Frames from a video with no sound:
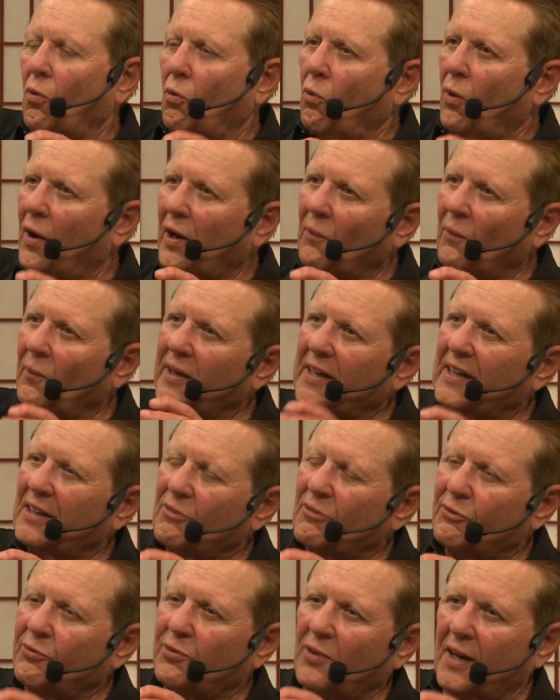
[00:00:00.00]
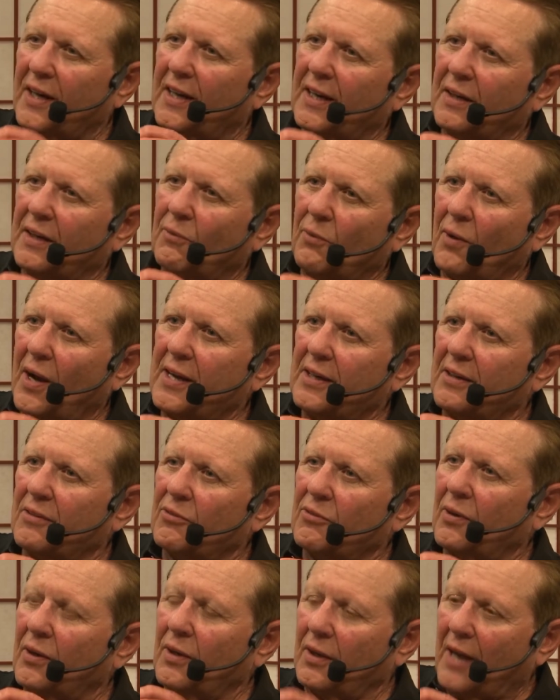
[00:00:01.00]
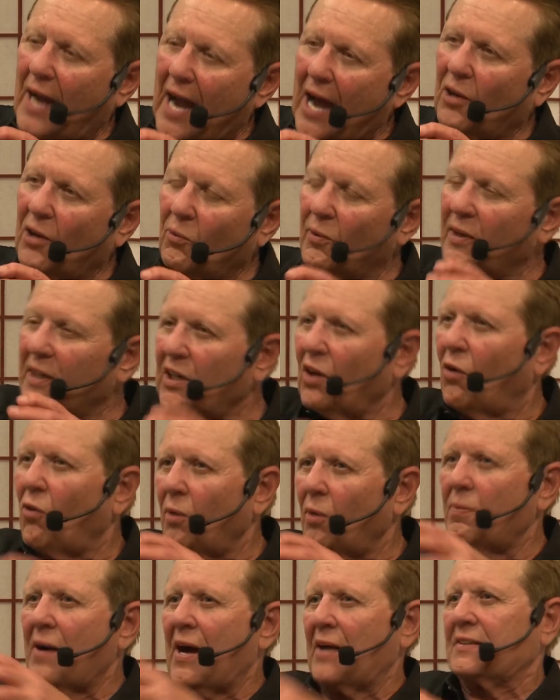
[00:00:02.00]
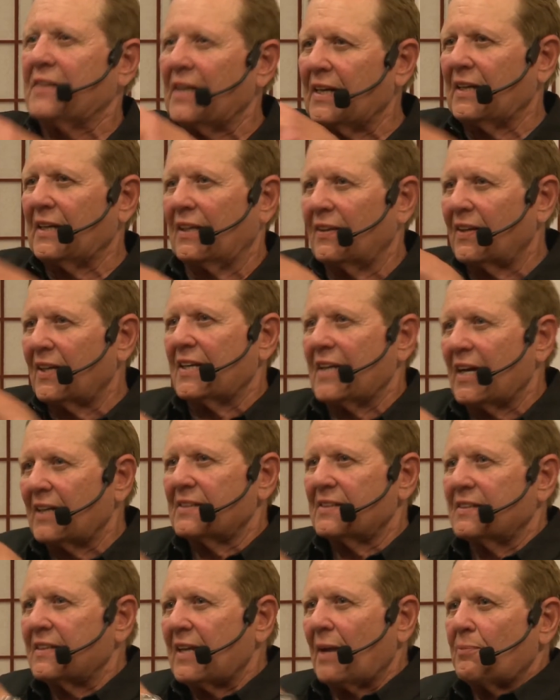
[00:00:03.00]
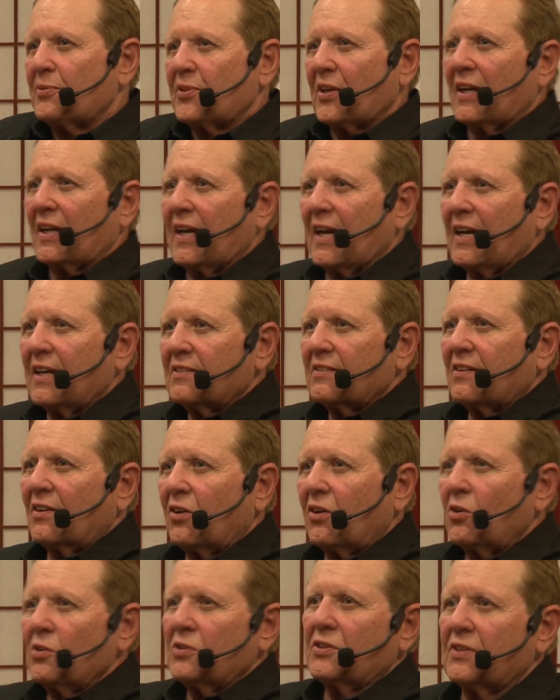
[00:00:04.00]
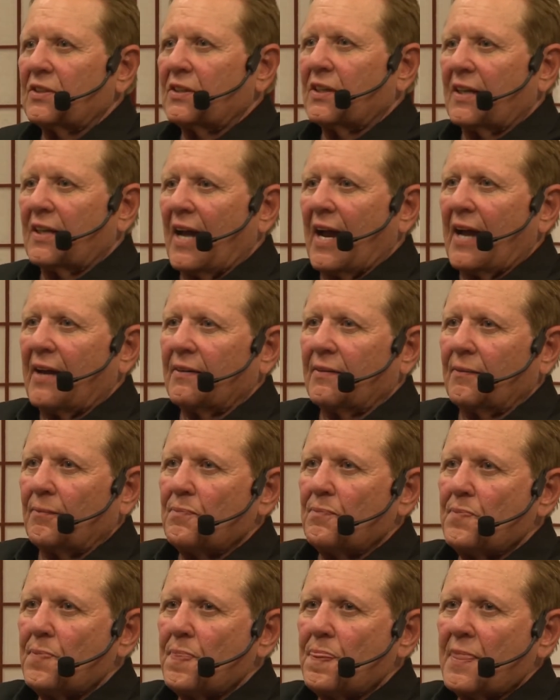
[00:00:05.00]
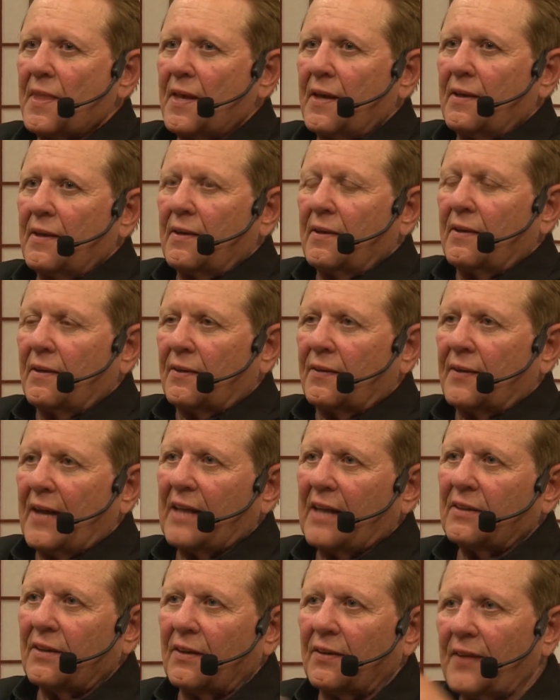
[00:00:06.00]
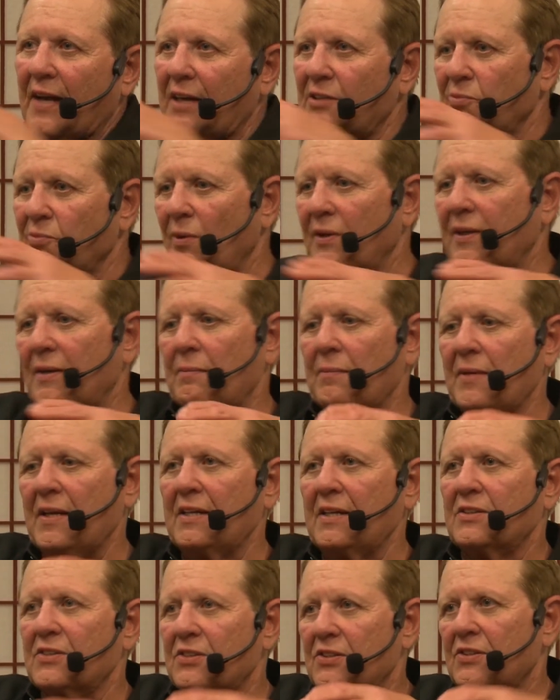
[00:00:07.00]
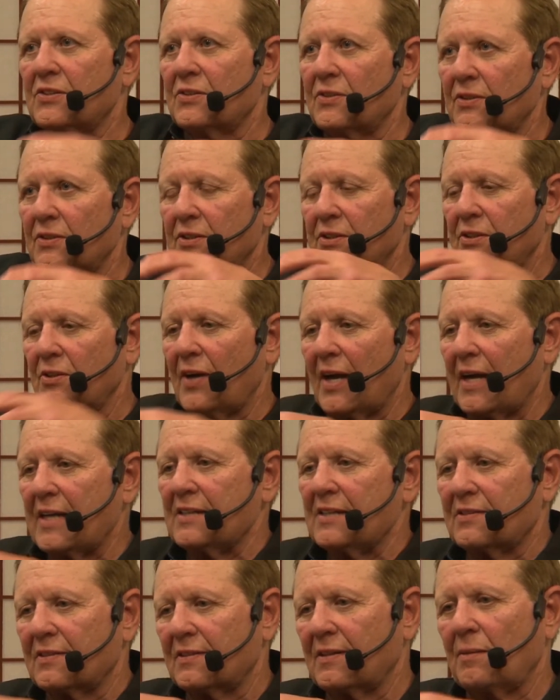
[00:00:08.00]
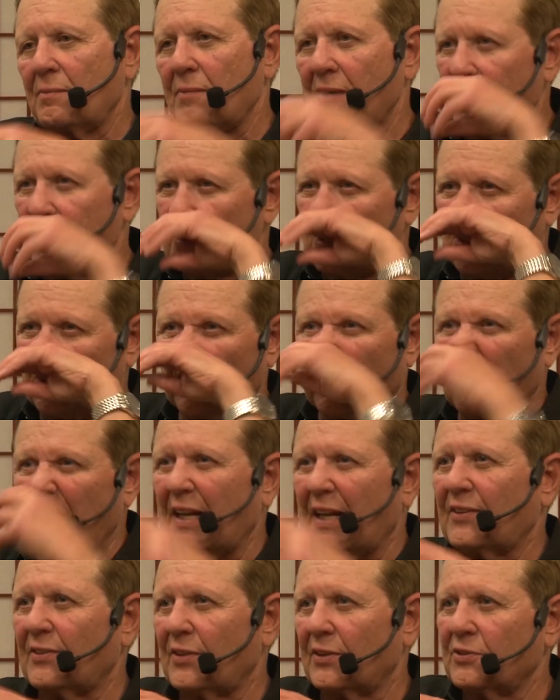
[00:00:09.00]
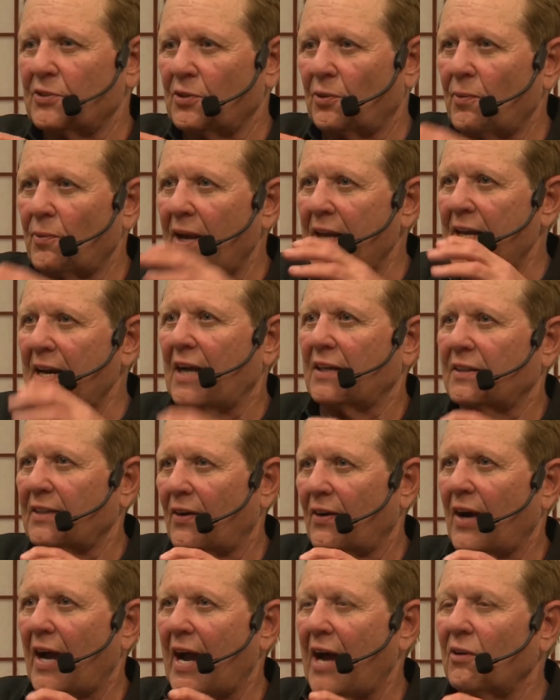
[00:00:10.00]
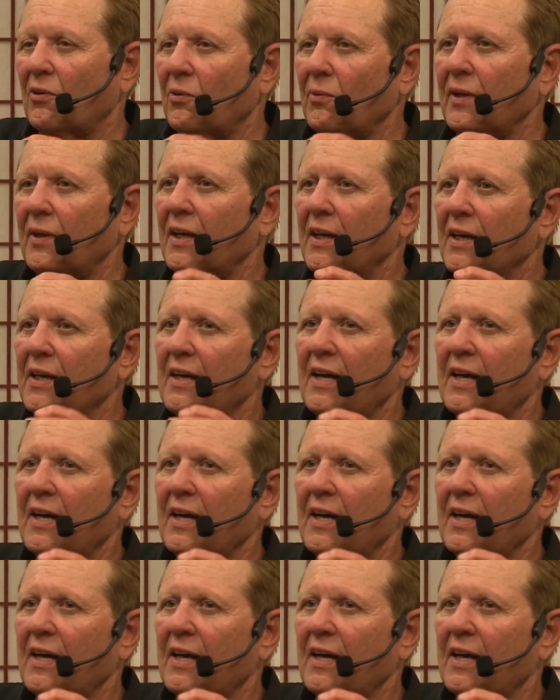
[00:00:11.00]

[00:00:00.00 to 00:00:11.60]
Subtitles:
What are we confronting, right? How do we go about taking the next steps that get us closer to that? That's what it means to hasten. It means looking at the terrain out there. How do we